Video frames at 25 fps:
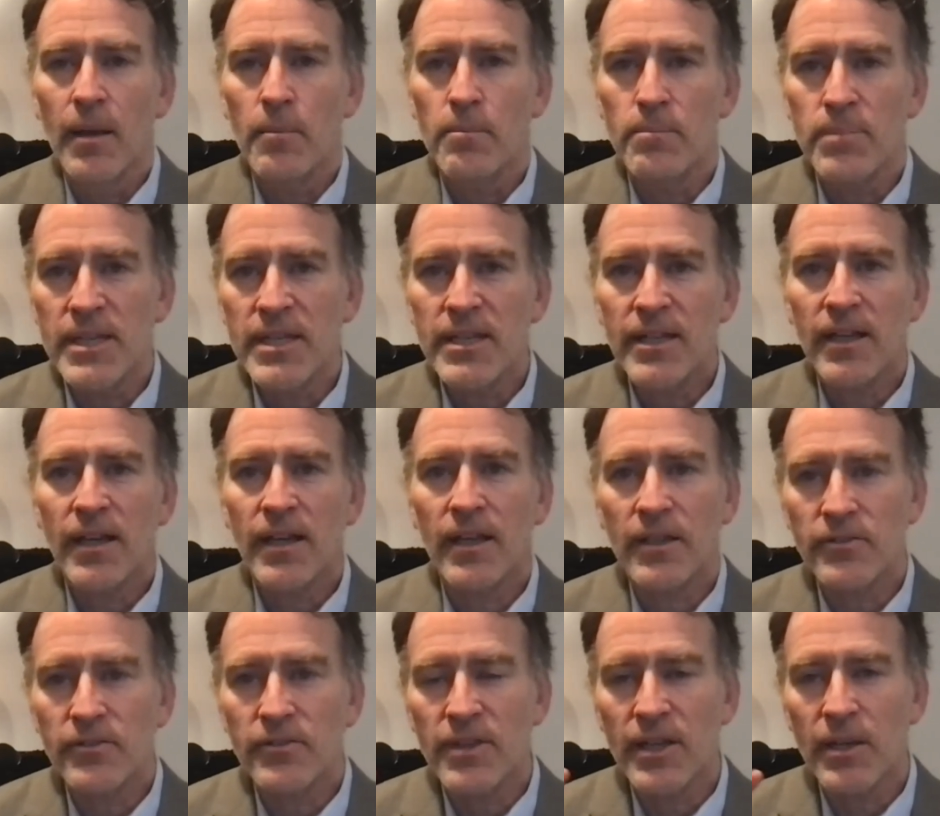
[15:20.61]

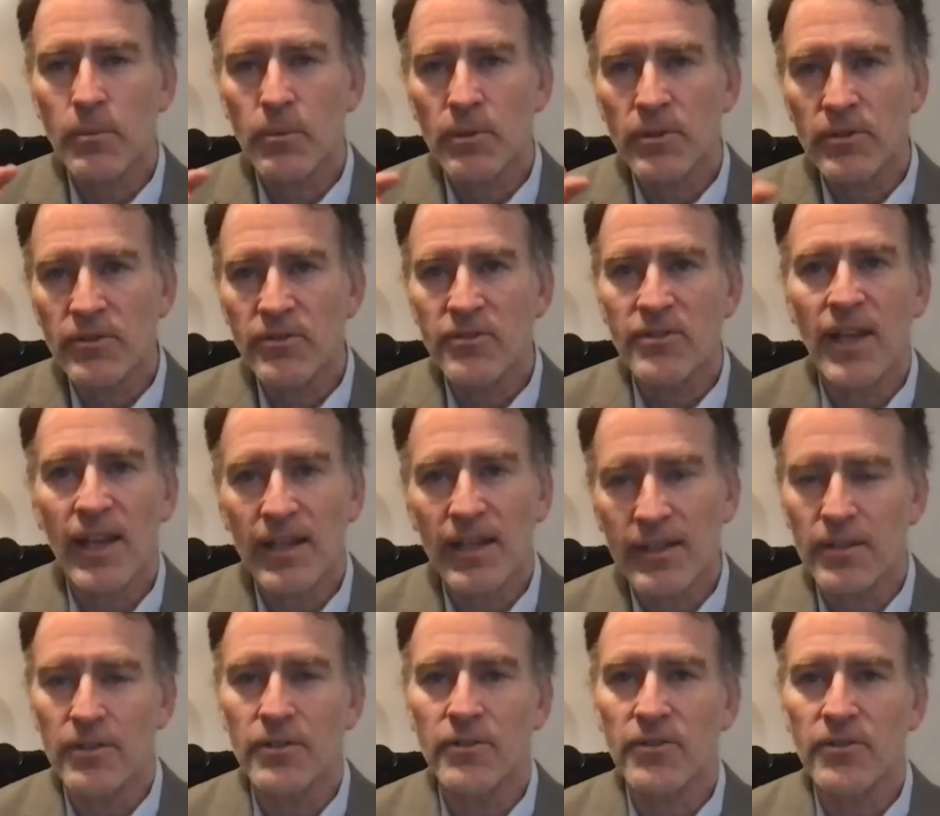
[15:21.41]
because there were
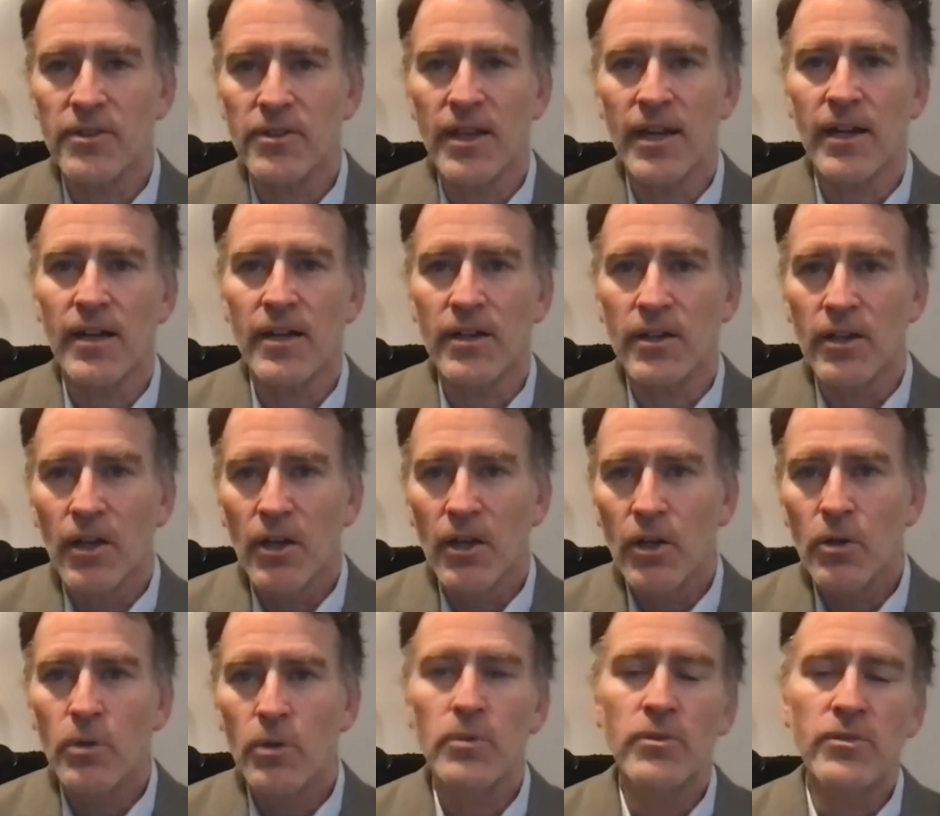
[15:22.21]
settlers there
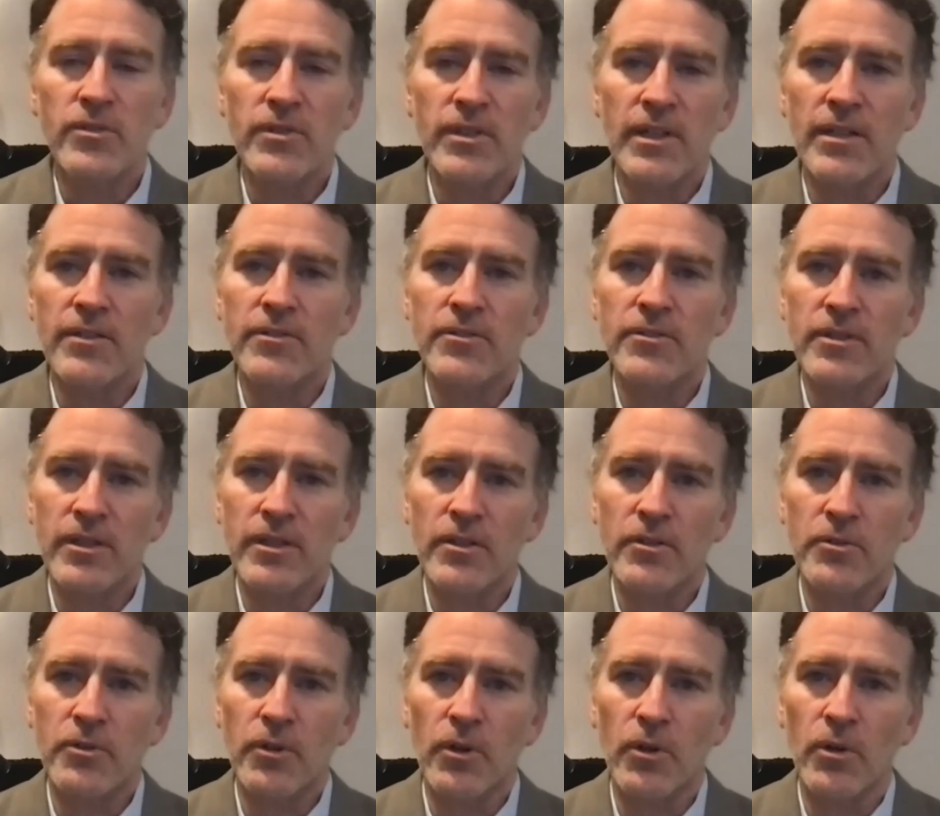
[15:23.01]
who seized
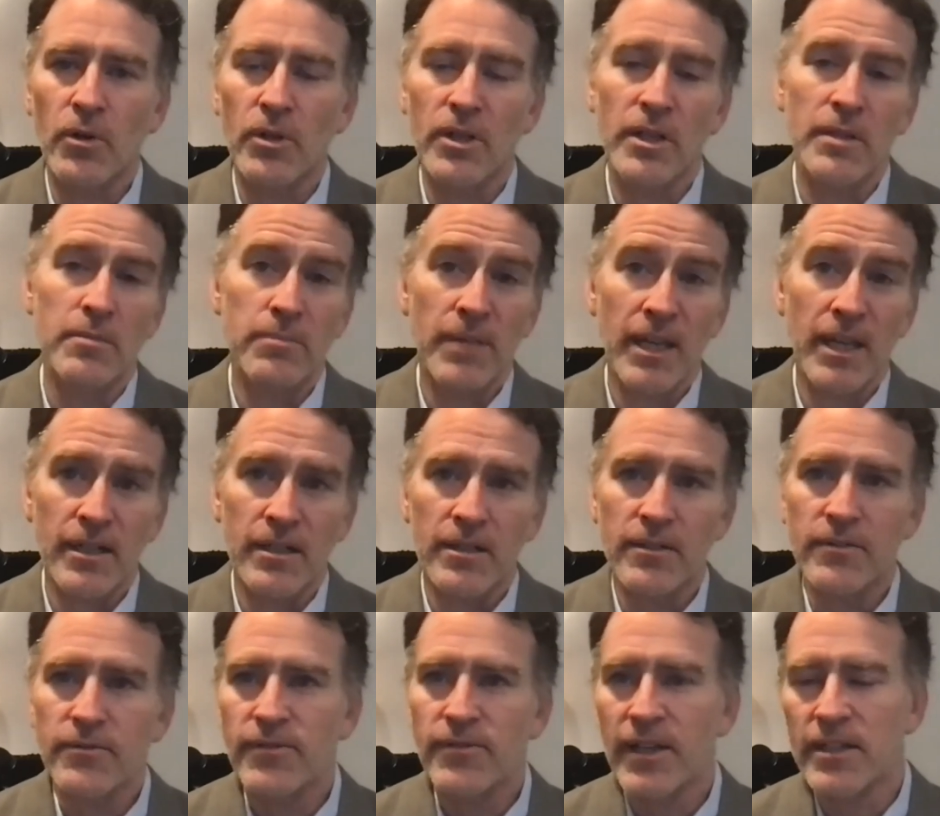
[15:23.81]
control and made it
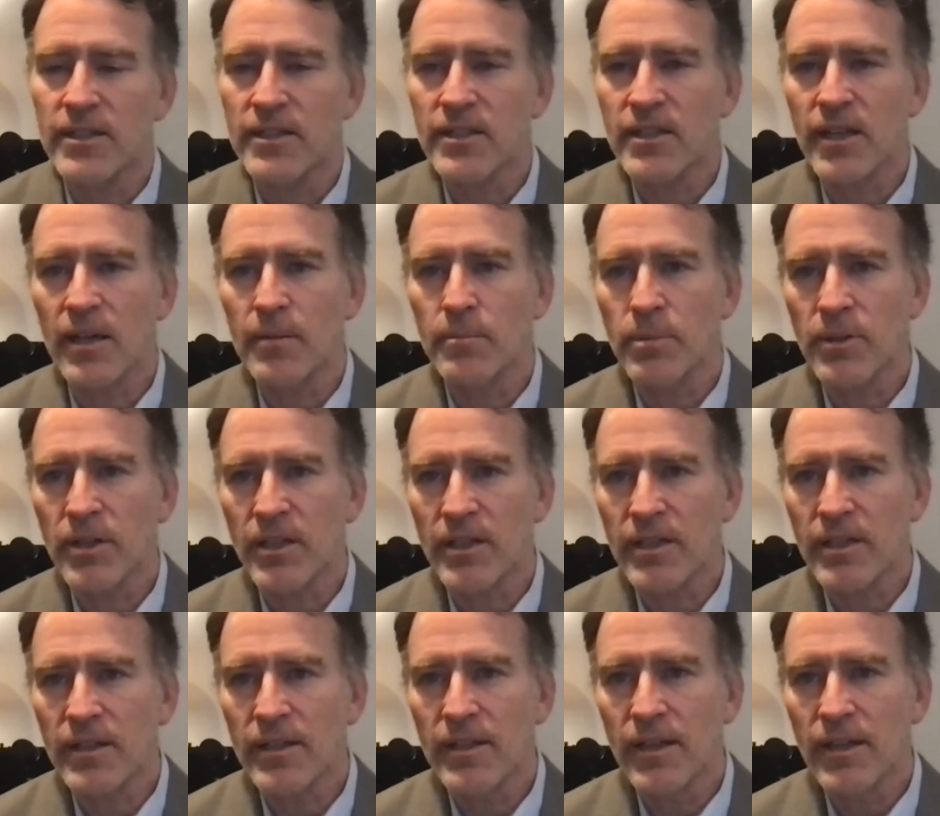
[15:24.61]
a fait accompli.